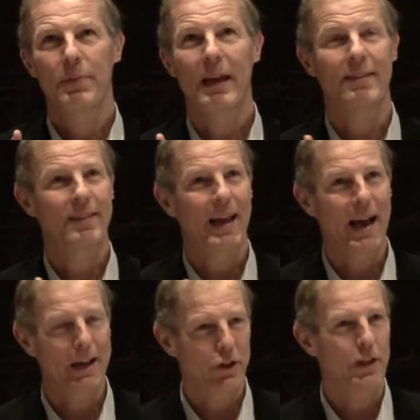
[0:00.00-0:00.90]
That's
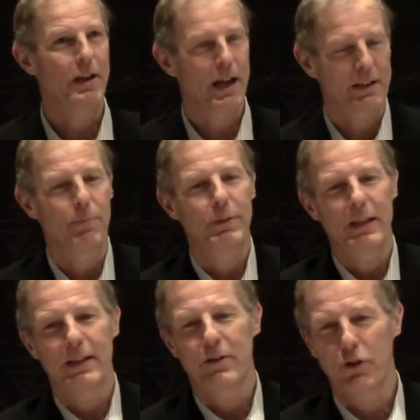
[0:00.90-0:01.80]
actually not
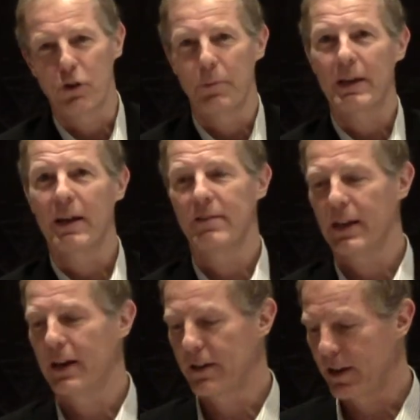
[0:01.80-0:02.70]
completely true, because
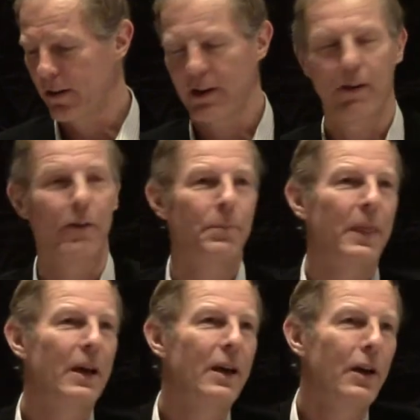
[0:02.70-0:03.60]
in Ontario,
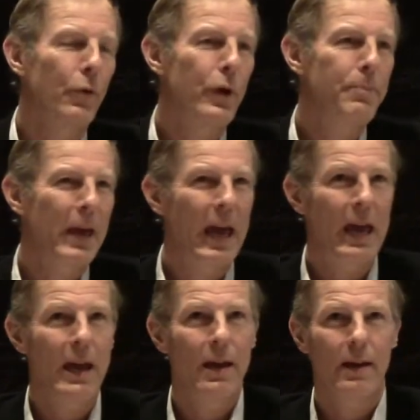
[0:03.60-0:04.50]
we
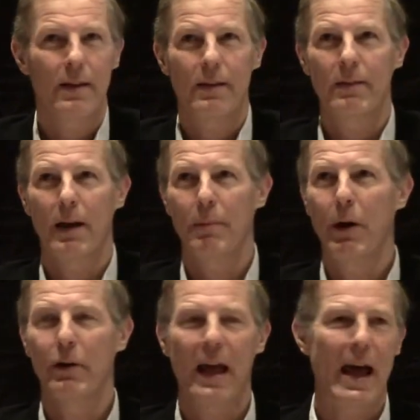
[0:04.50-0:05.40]
pay
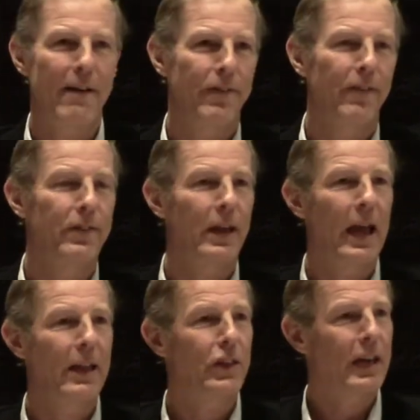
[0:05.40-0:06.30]
about half of the
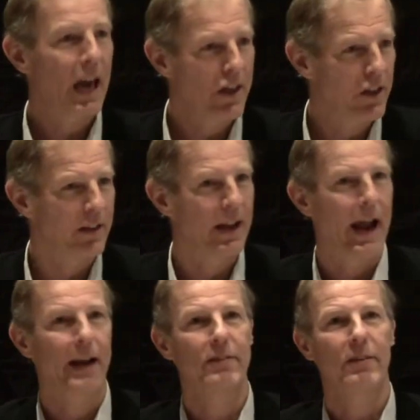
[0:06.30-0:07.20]
education
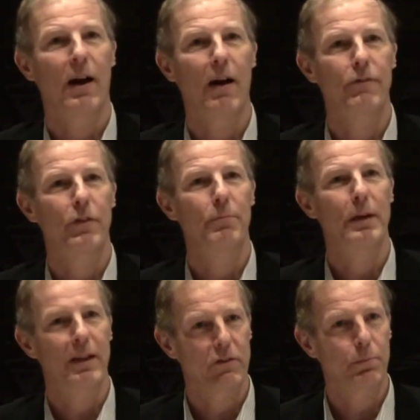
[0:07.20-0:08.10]
tax off the
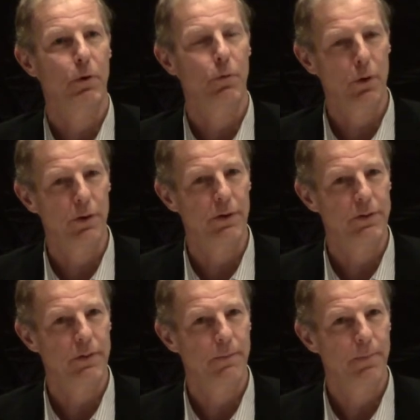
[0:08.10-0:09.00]
municipal
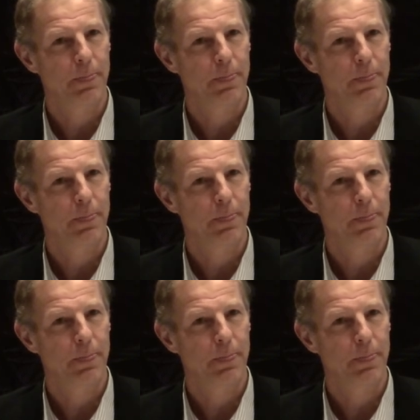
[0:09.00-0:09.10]
rolls.